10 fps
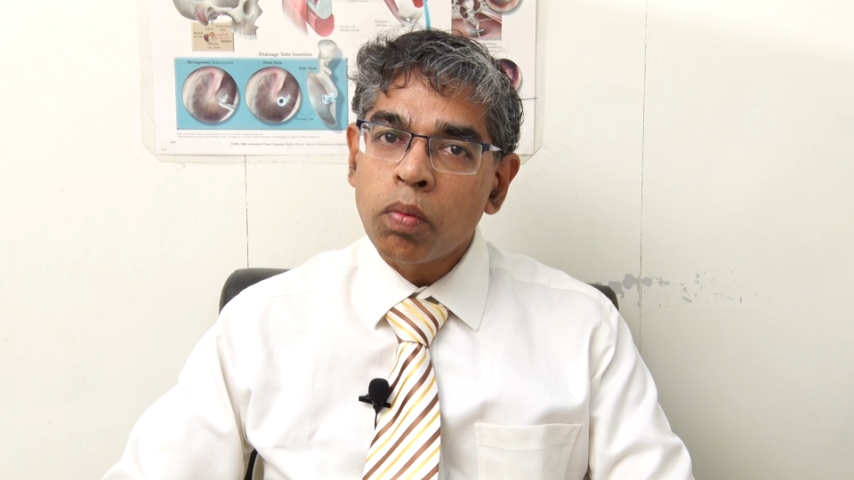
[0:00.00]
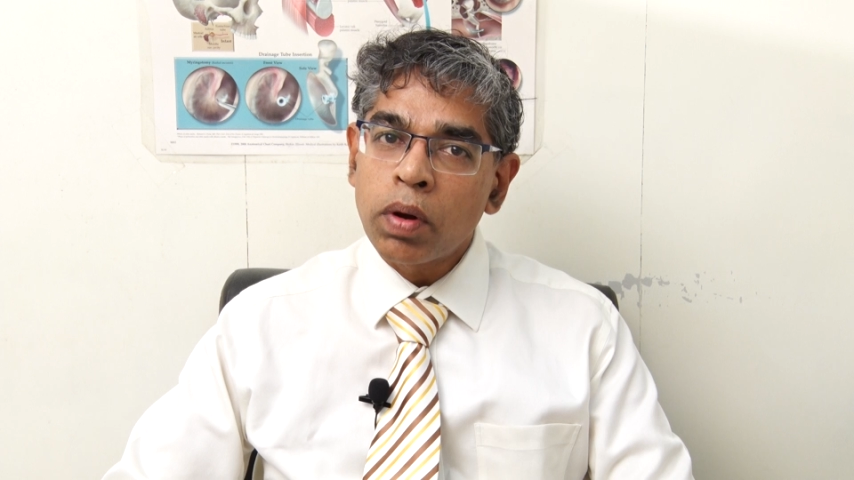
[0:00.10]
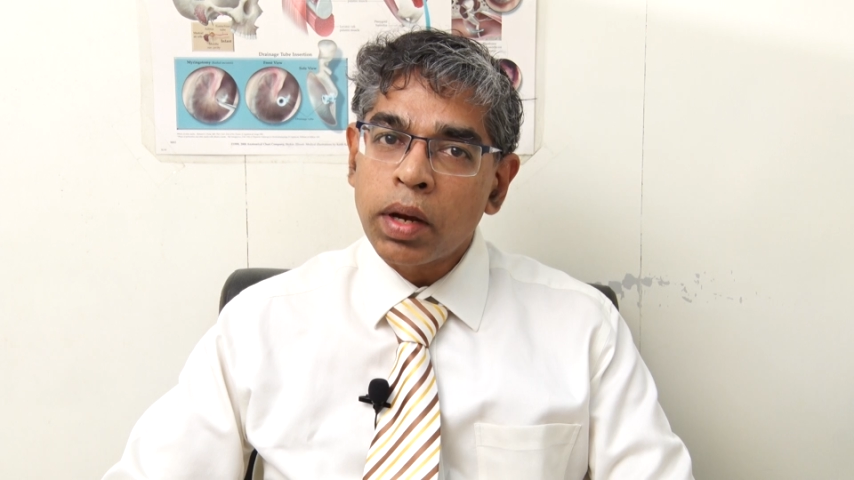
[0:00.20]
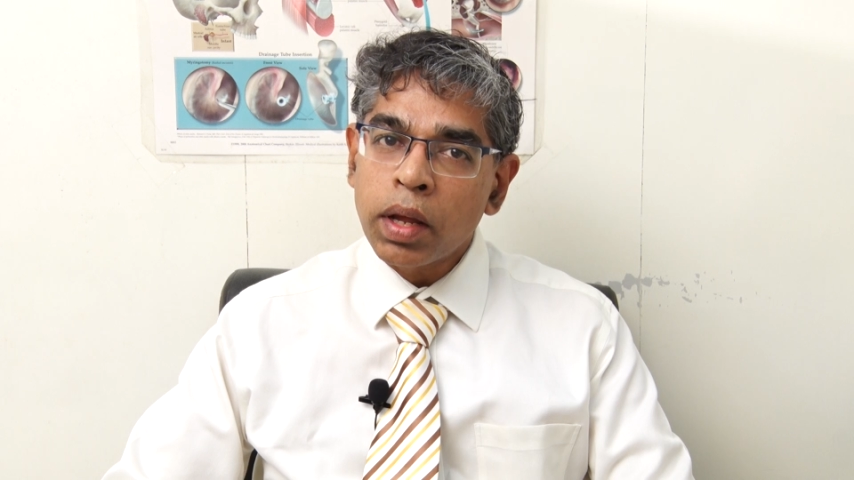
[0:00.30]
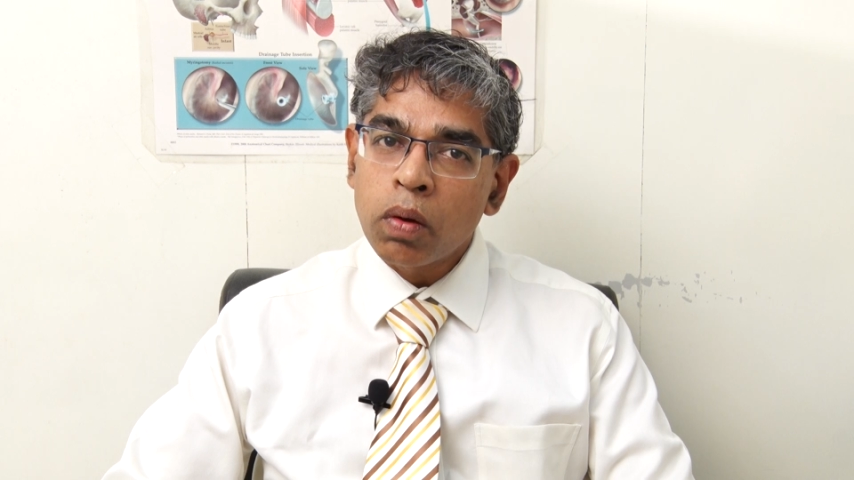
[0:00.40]

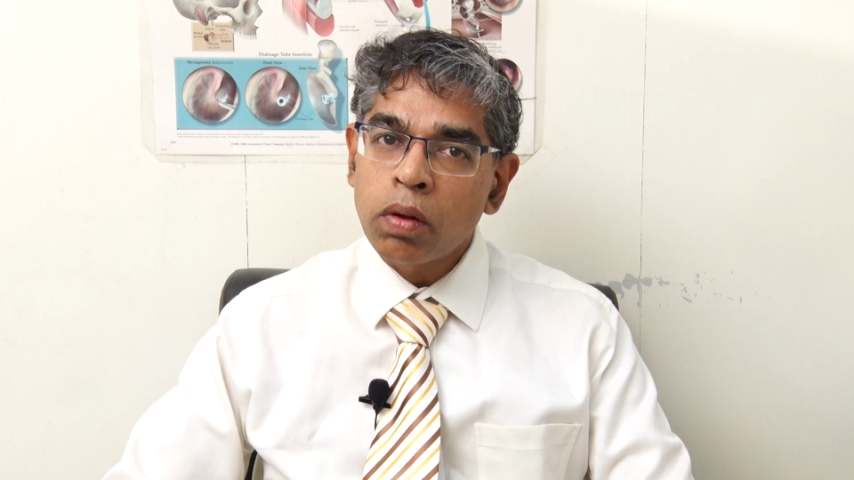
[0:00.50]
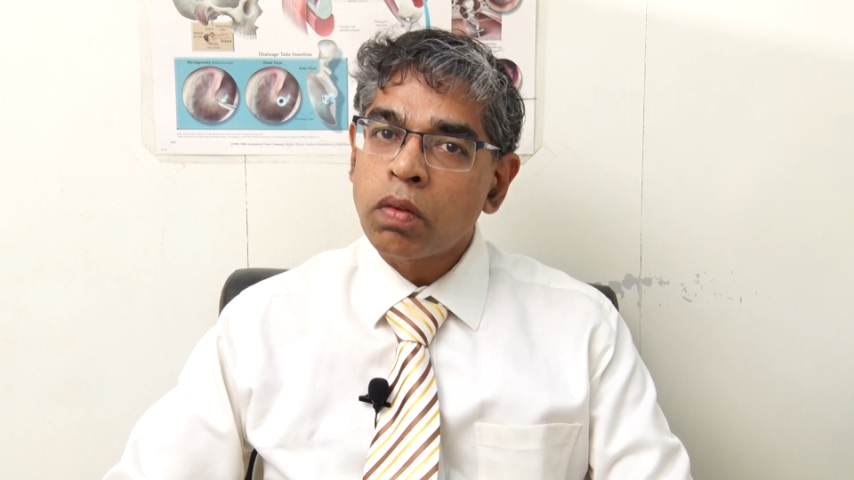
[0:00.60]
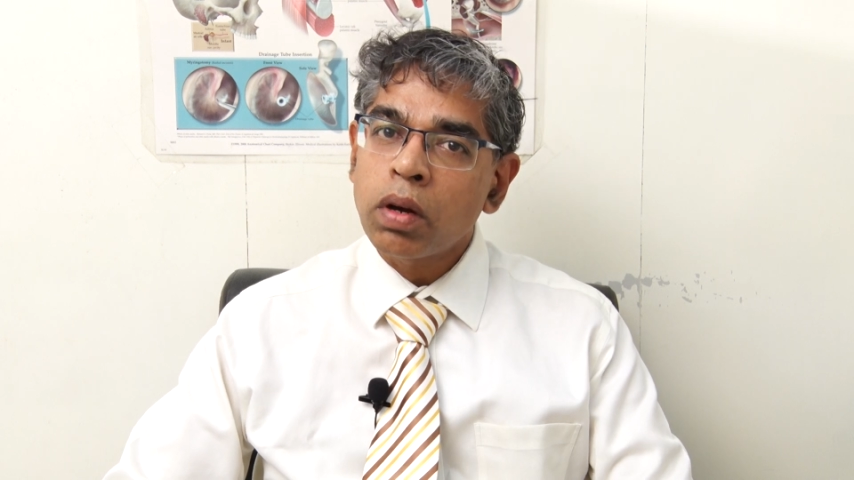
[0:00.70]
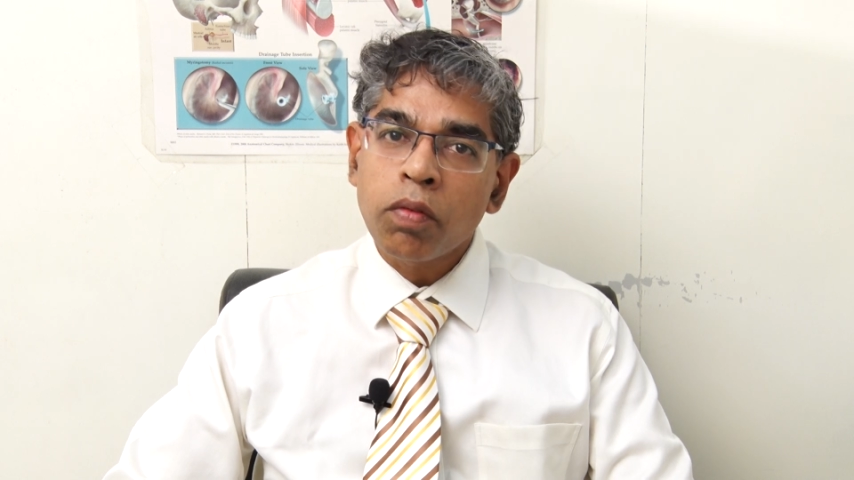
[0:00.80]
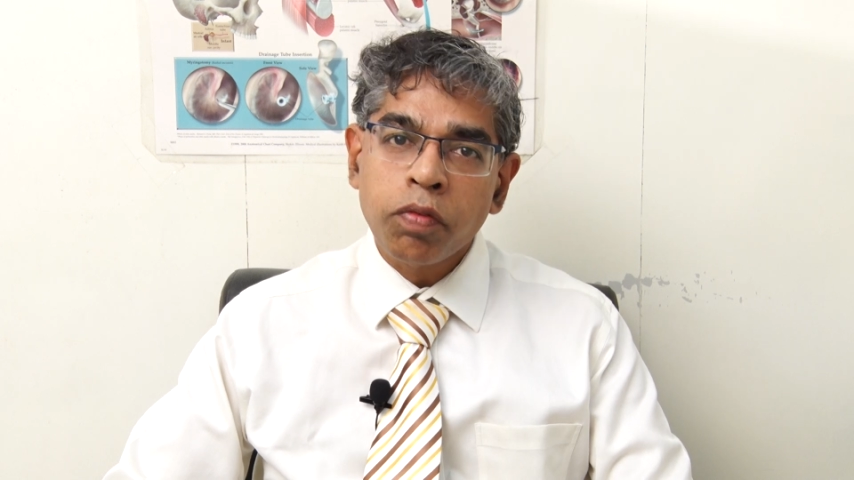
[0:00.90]
vertigo. It's
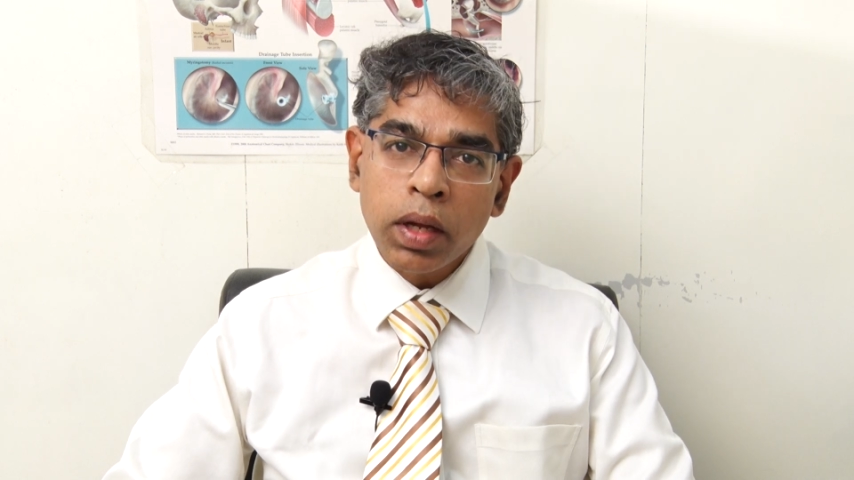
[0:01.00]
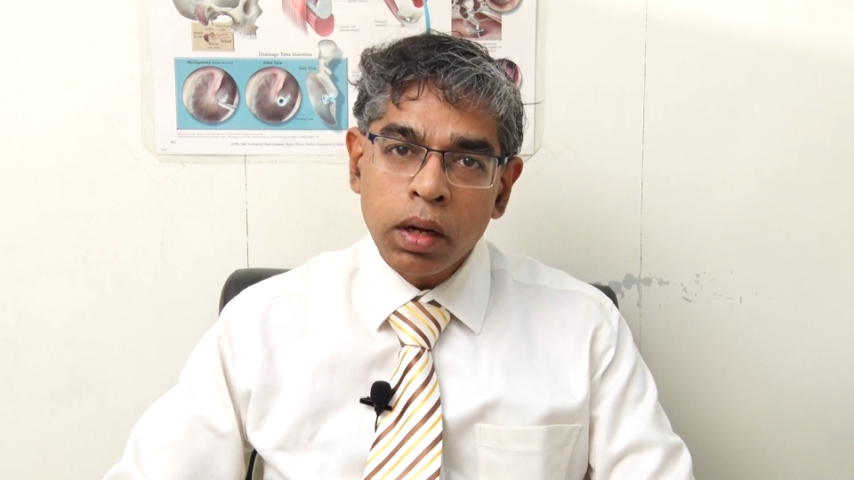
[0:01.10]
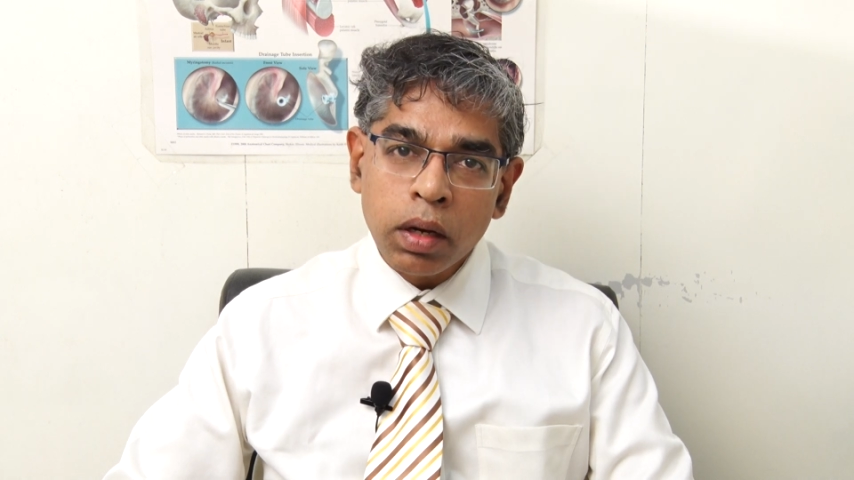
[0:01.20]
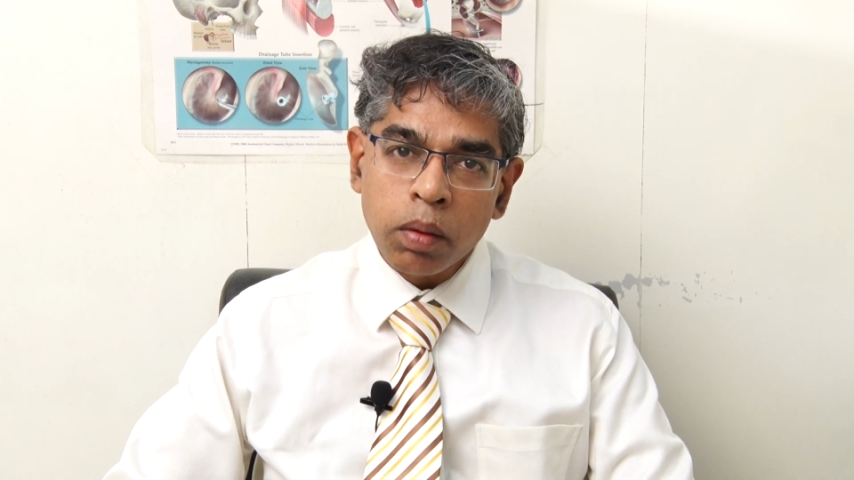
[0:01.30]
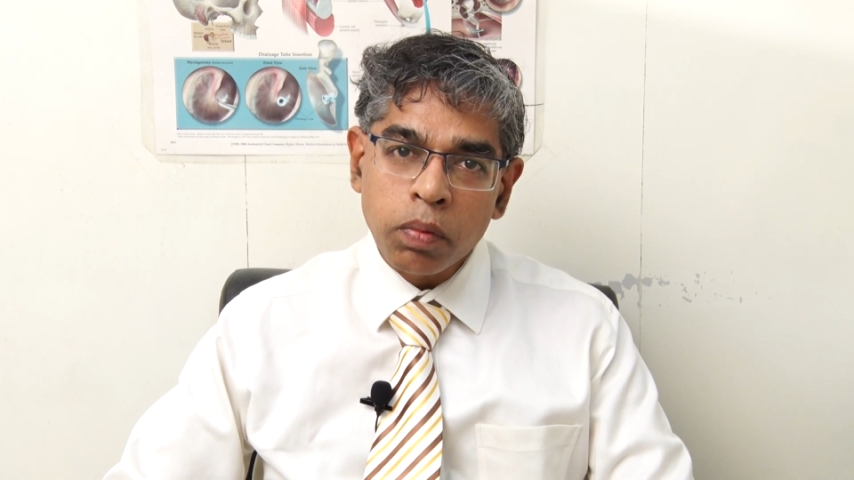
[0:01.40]
on our
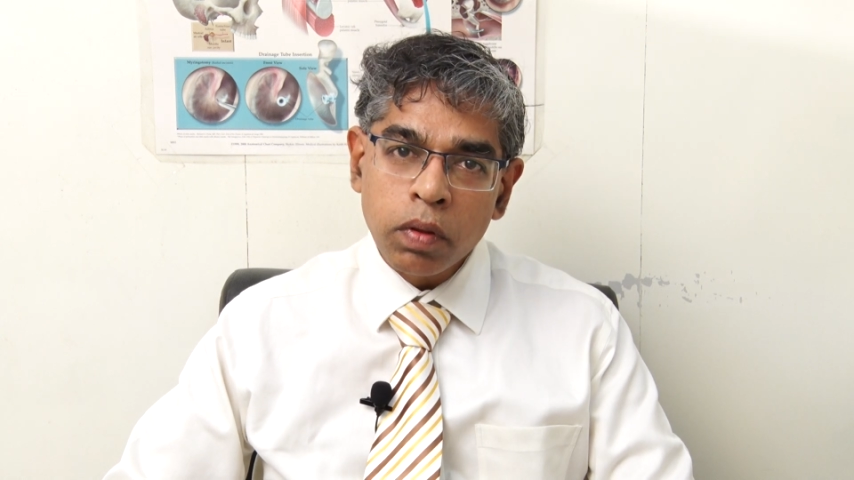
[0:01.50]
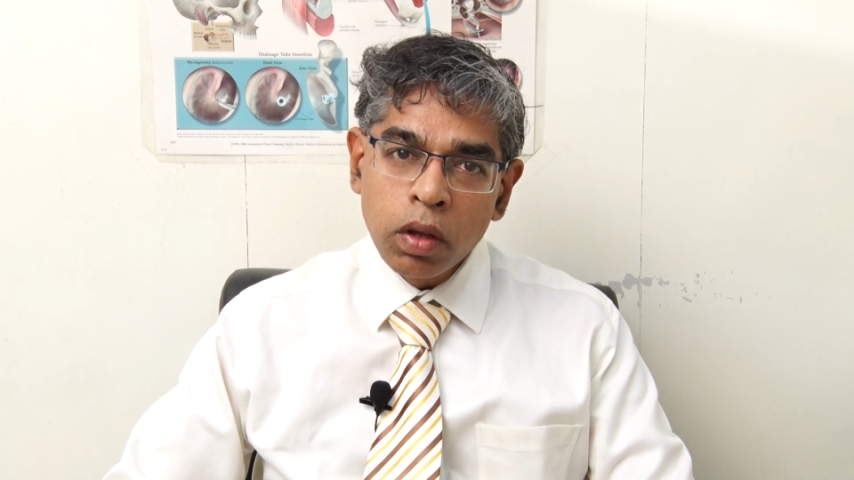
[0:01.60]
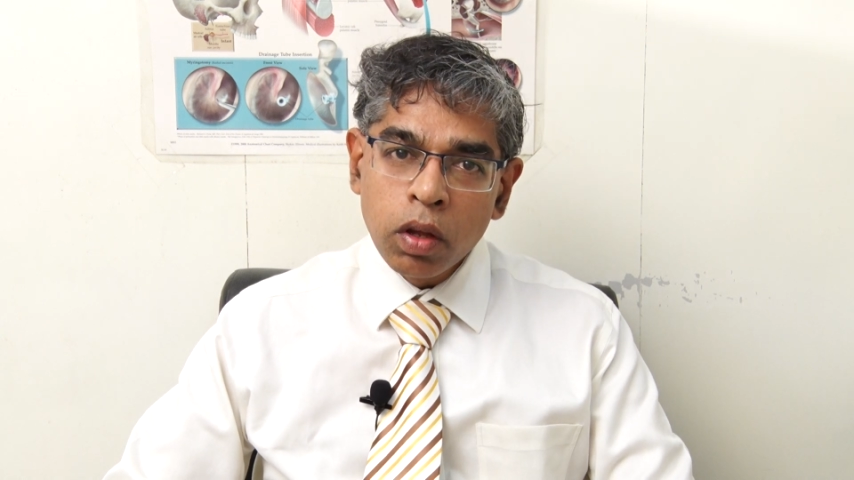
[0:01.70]
fingertips.